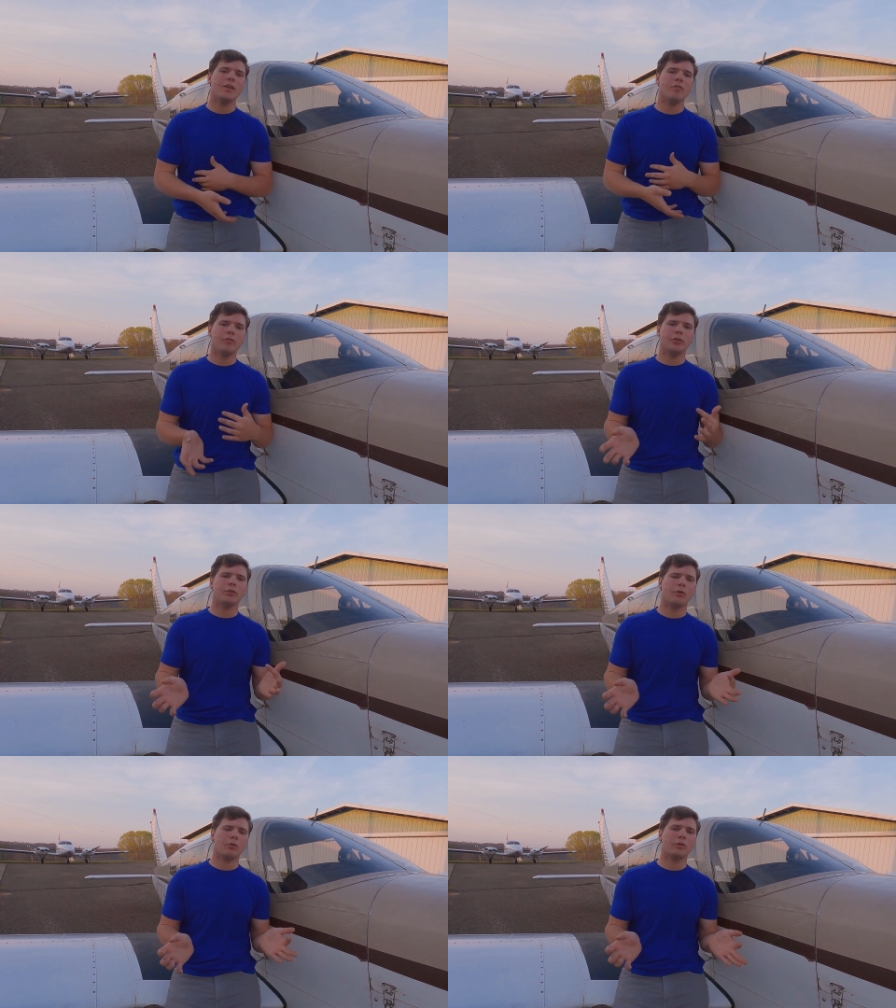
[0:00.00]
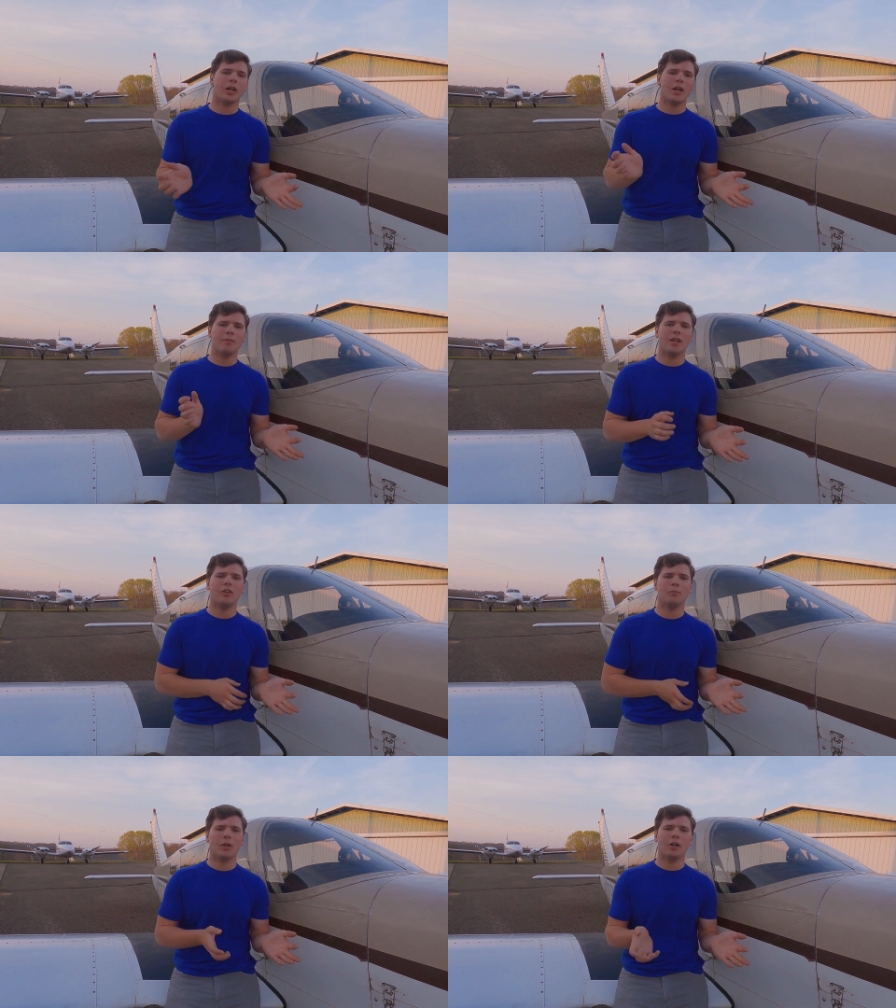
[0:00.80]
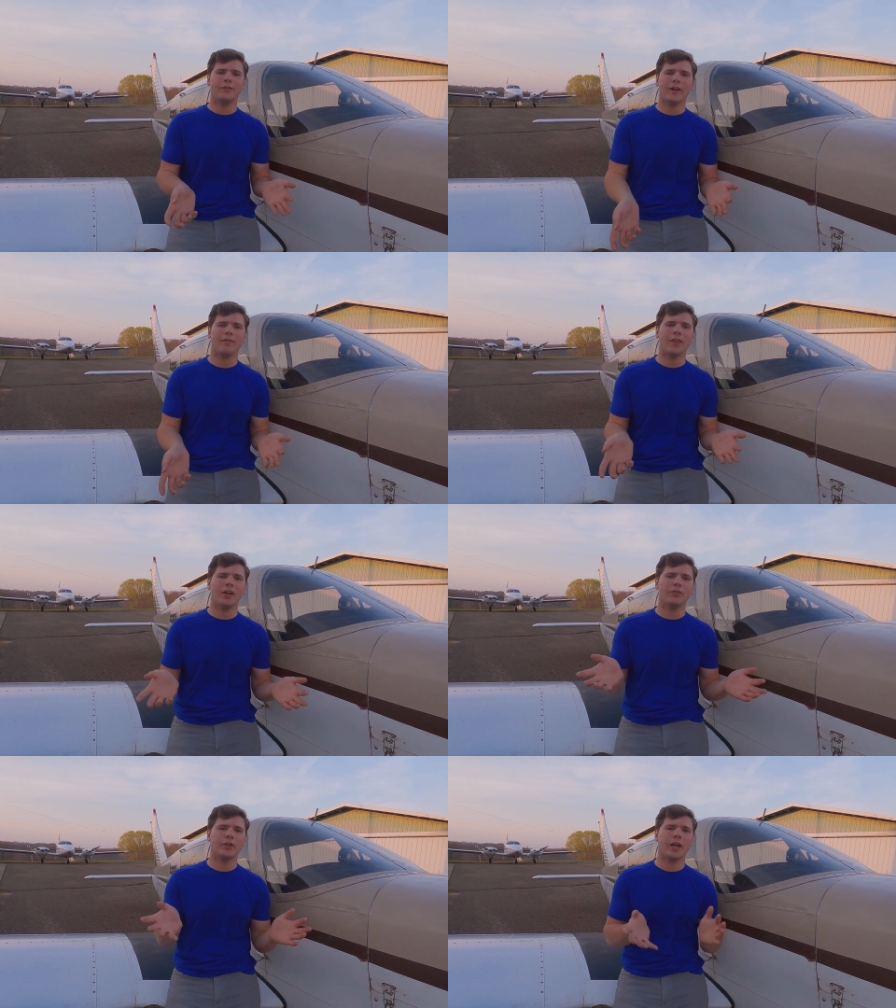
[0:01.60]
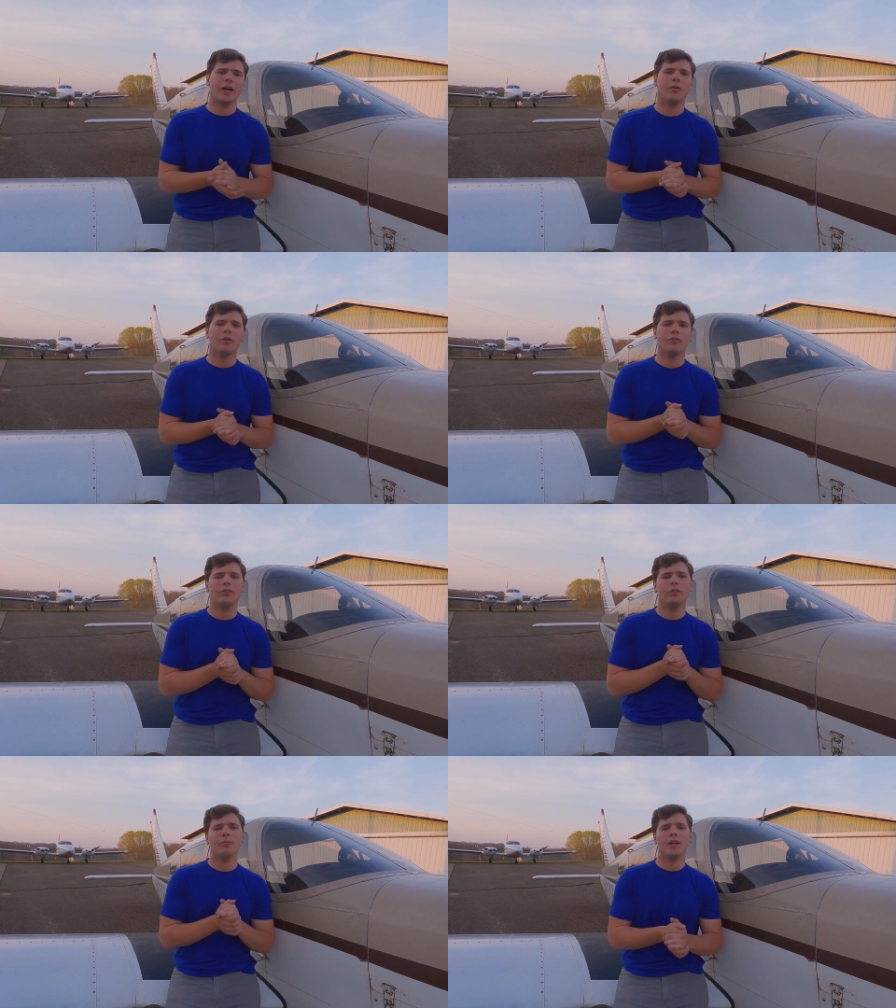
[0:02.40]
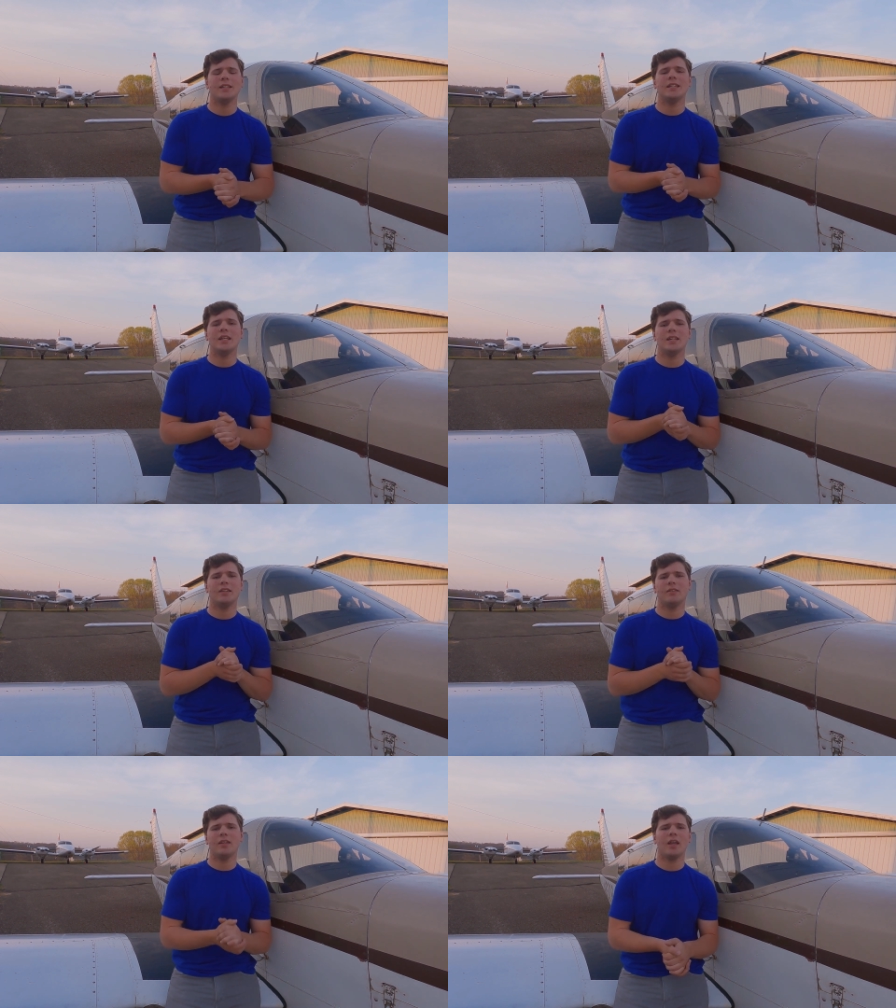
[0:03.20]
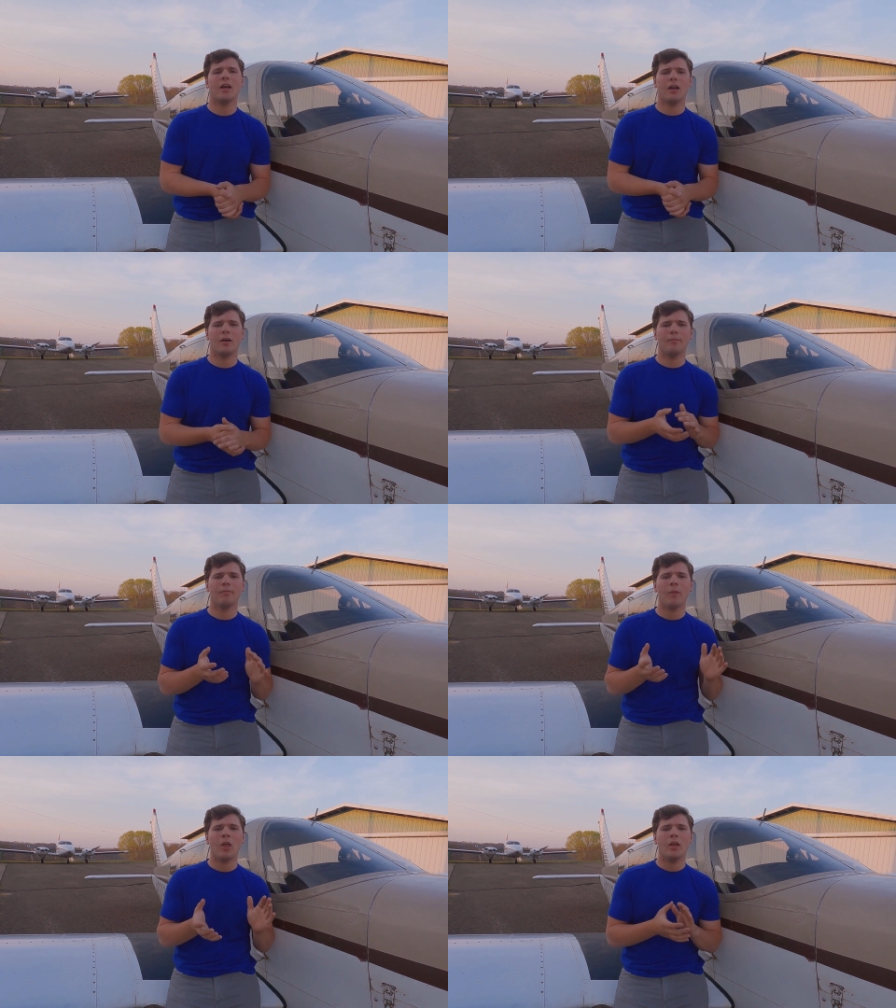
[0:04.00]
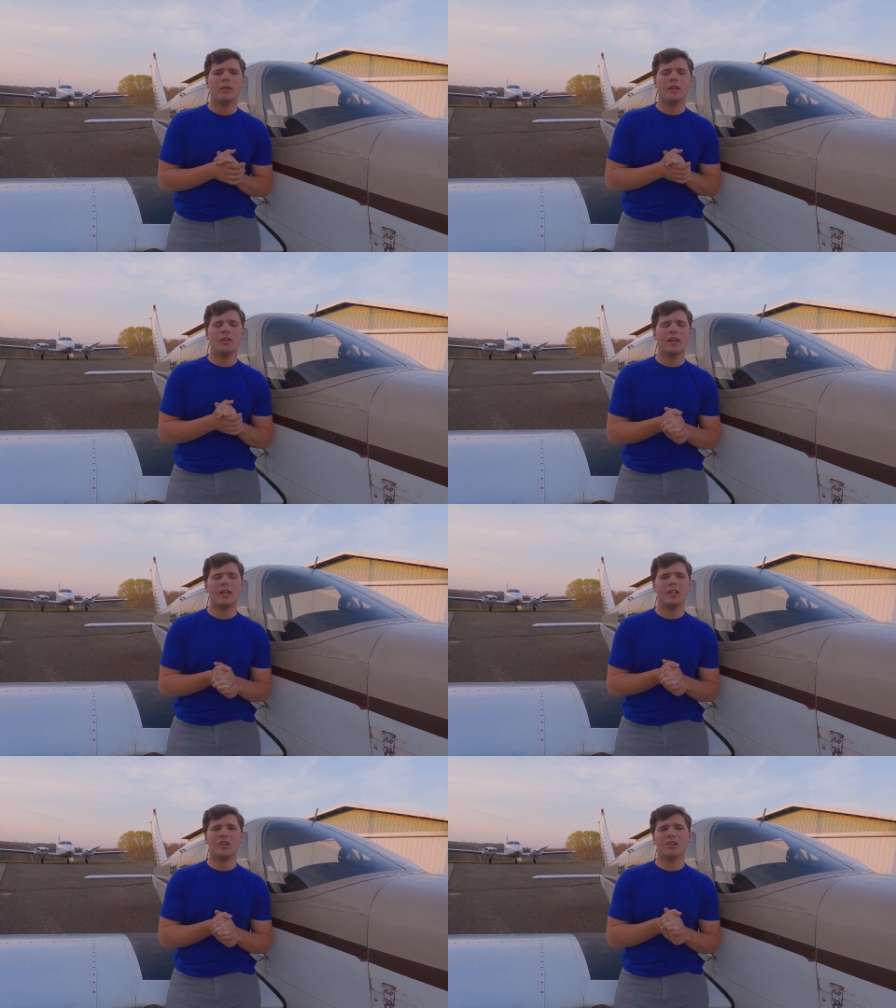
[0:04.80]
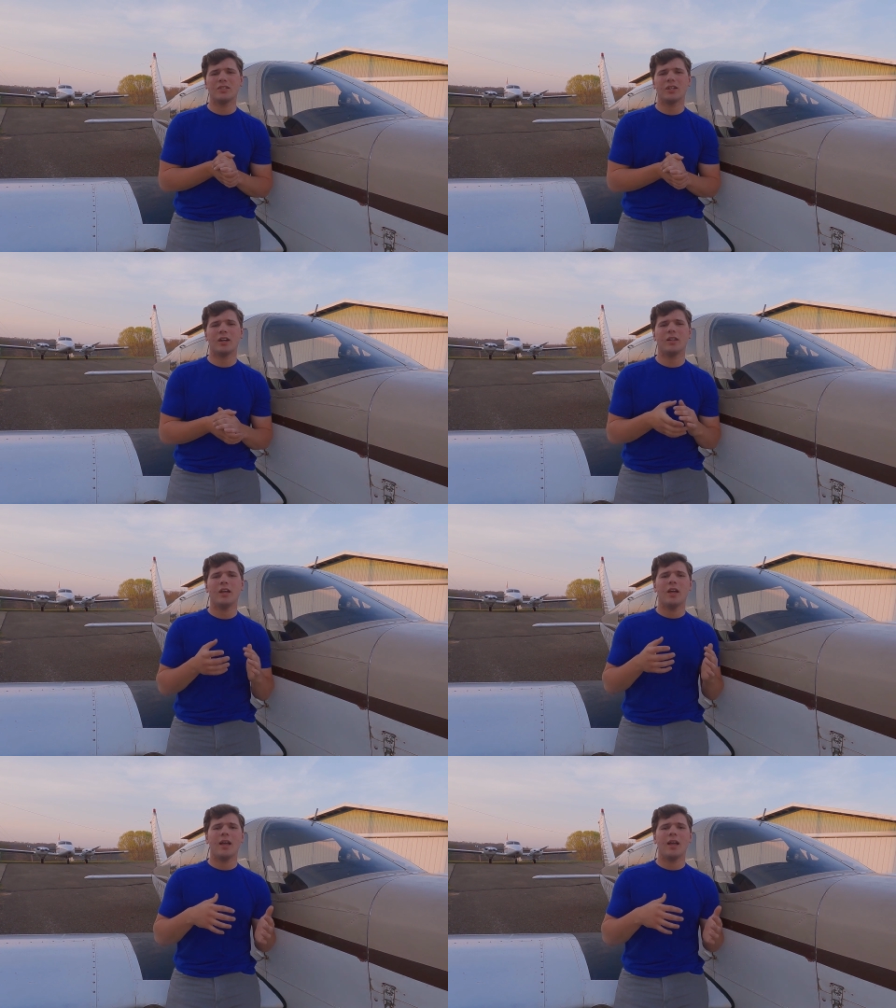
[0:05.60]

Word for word: even if your total time is below 5,000 hours, you might need the um, to get the eddy current done.